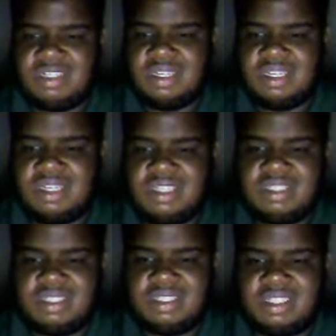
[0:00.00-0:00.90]
cheap
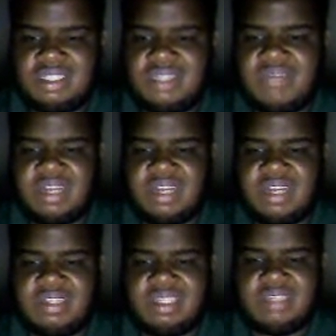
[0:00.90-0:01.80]
now these days. We got
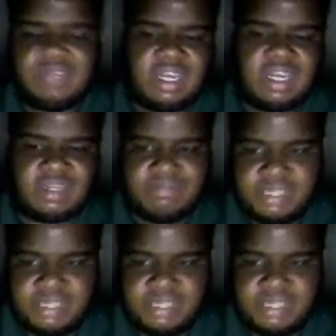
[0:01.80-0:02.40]
computers